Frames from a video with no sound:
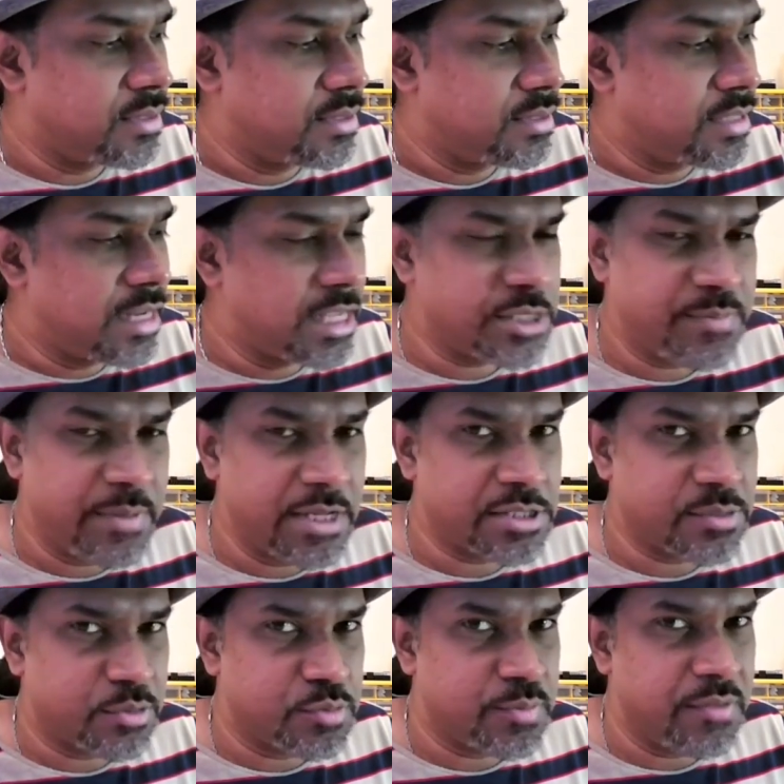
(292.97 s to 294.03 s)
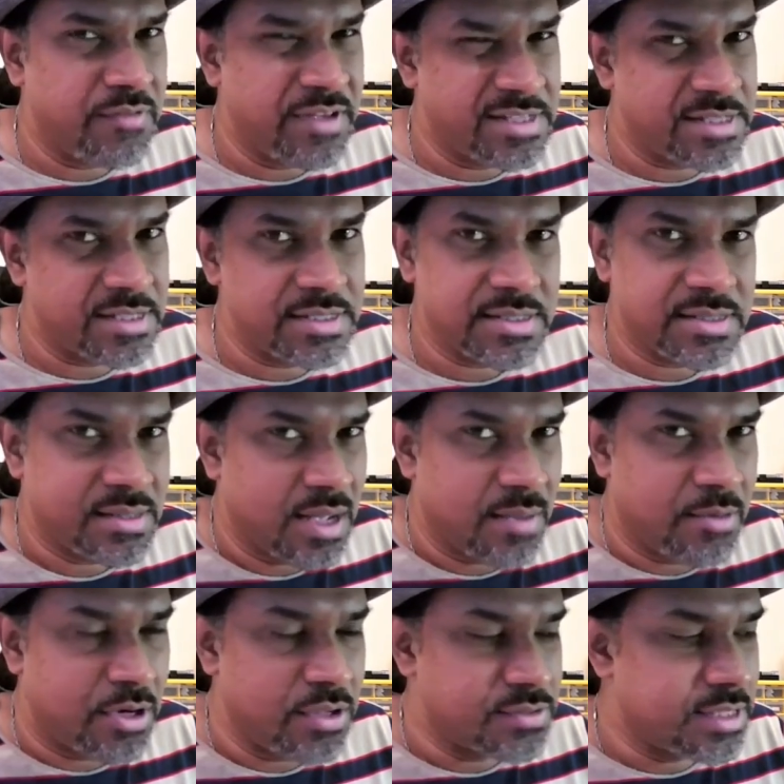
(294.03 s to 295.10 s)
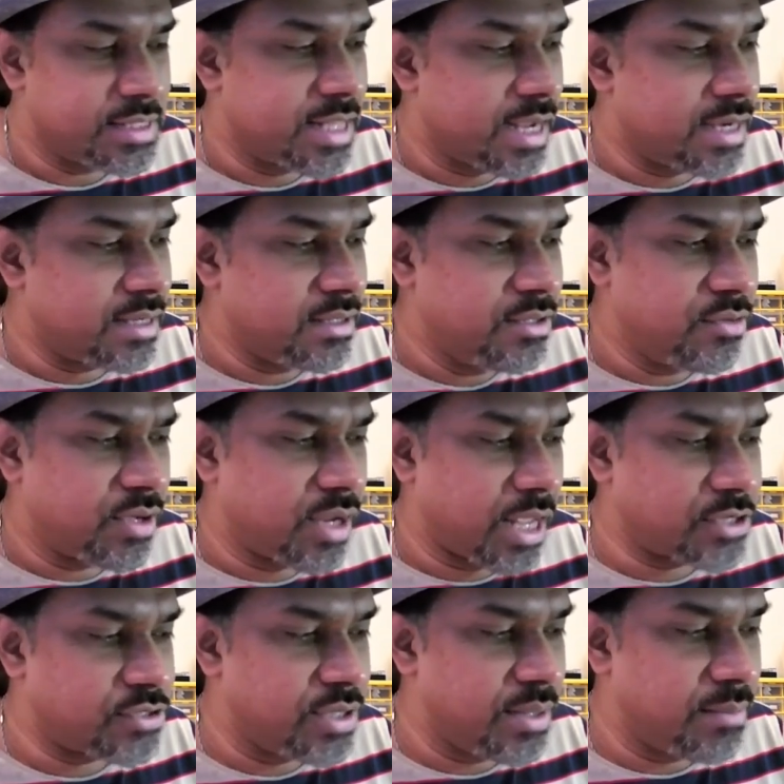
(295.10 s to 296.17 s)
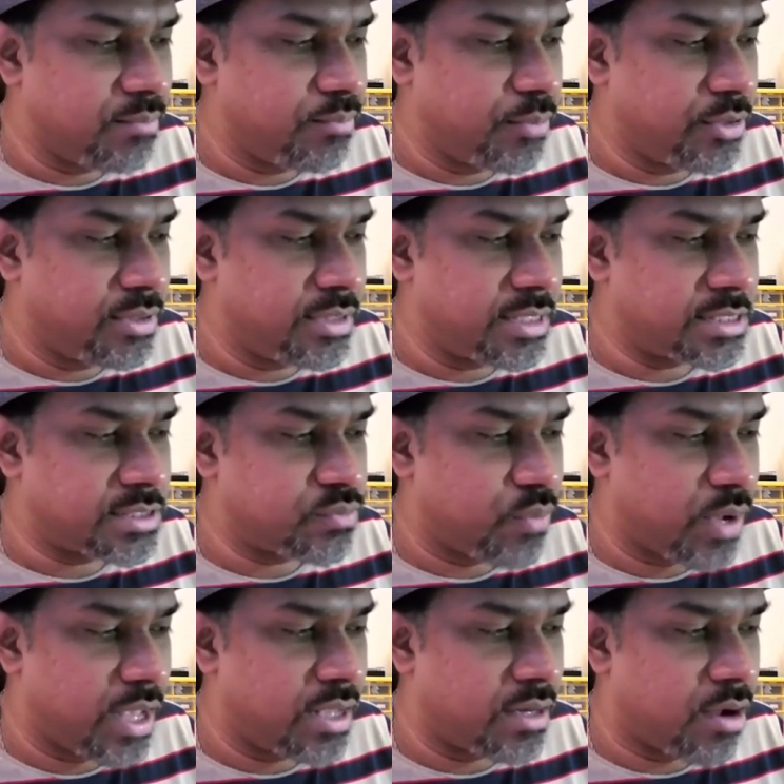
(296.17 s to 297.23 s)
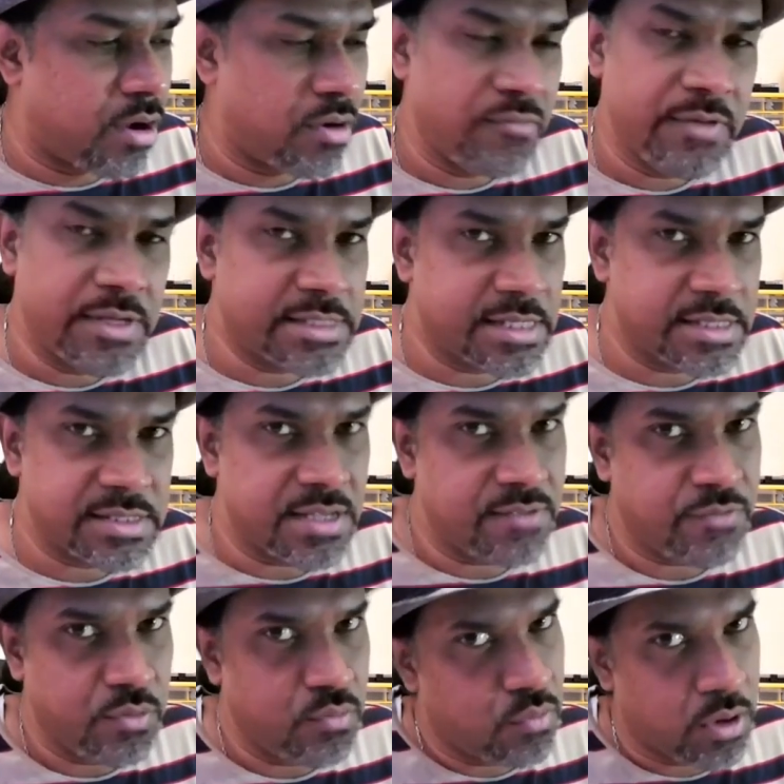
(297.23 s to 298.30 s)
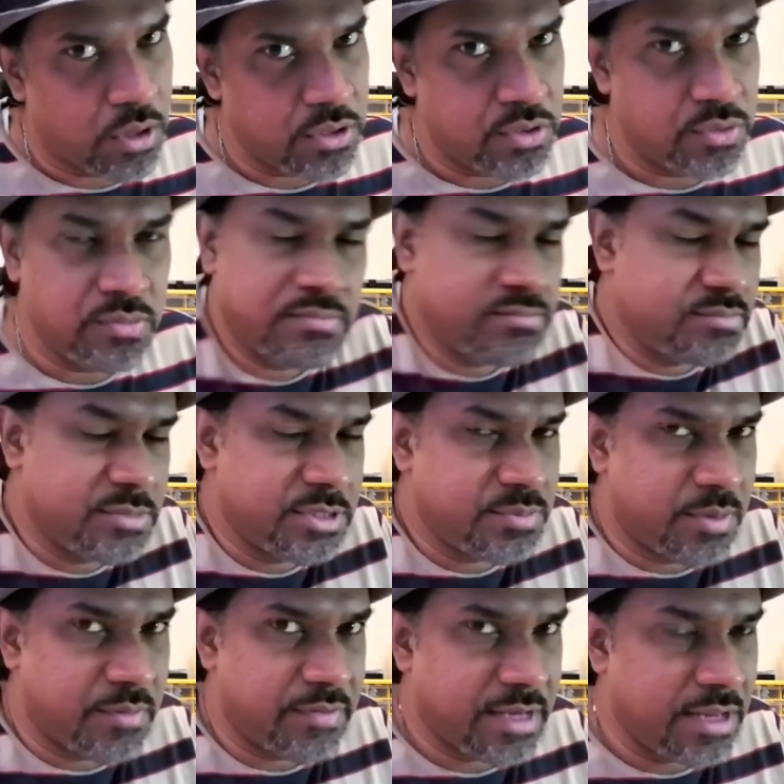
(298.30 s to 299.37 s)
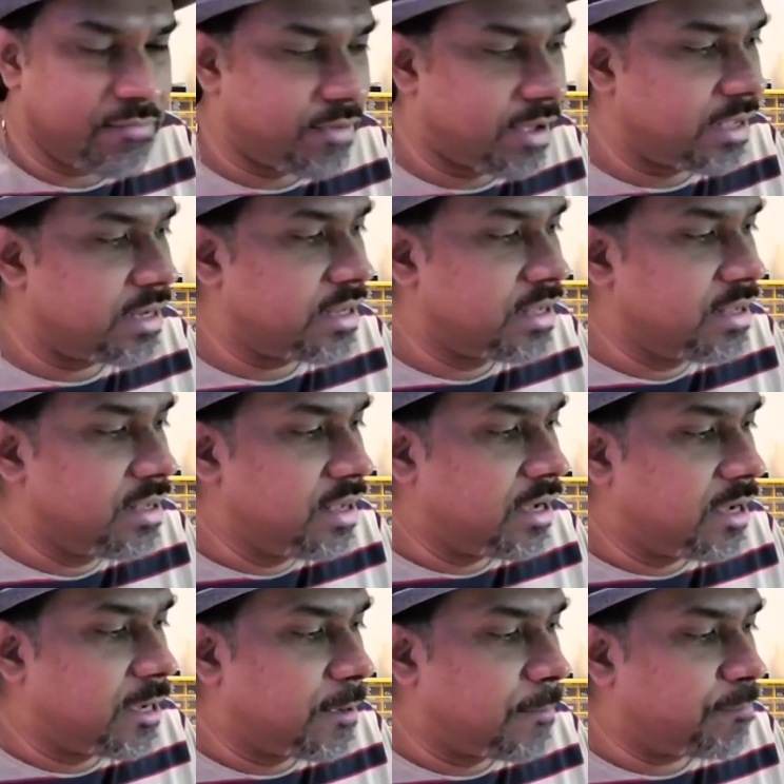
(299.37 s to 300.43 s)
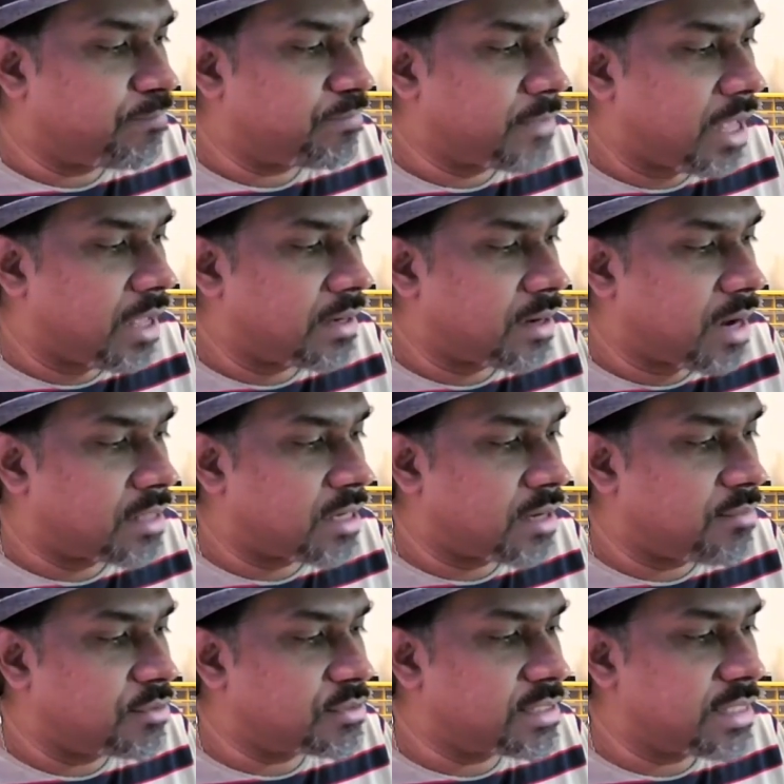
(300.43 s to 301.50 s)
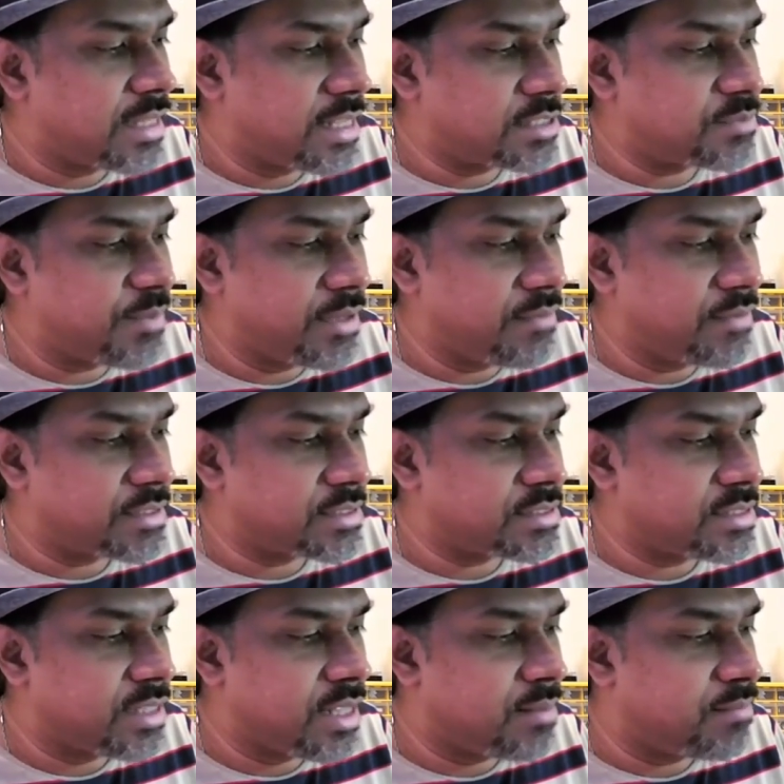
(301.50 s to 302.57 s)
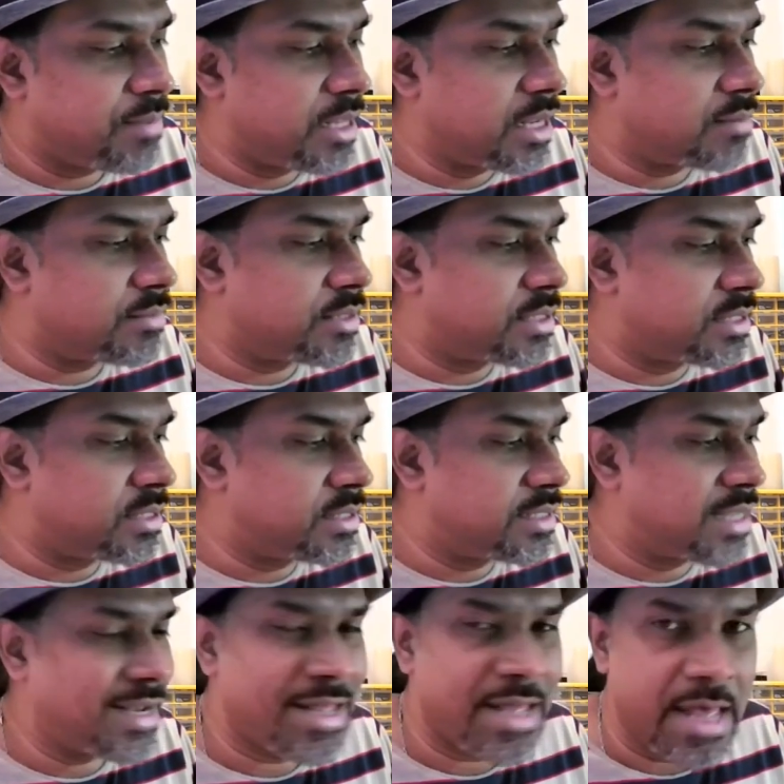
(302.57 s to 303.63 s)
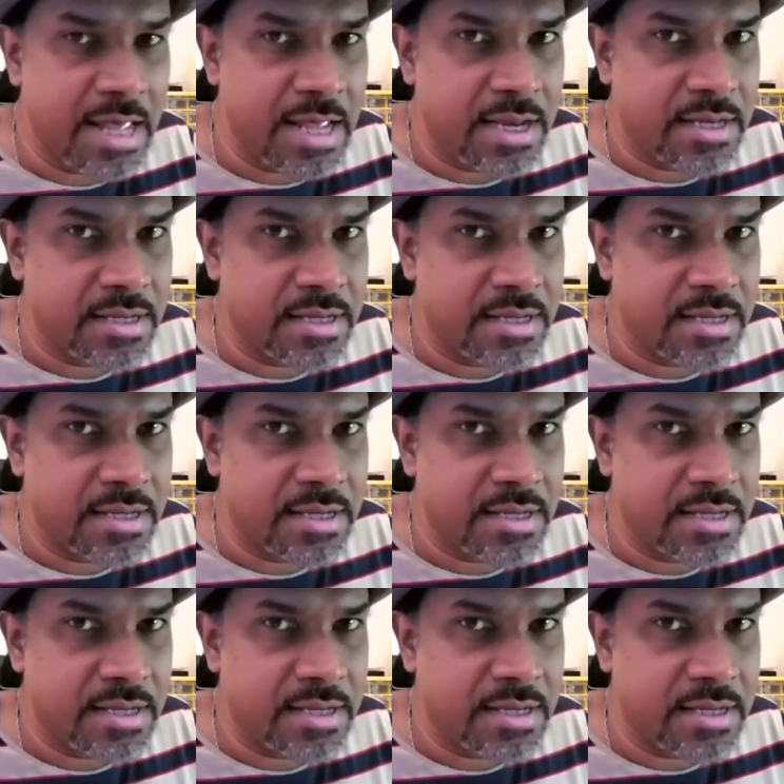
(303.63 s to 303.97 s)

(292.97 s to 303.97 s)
next pin is supposed to be VSys. I'm not using that. You can actually put this wire on VSys if you want to. It's perfectly fine. Rather, I'm using the next pin, which is the pin number 38,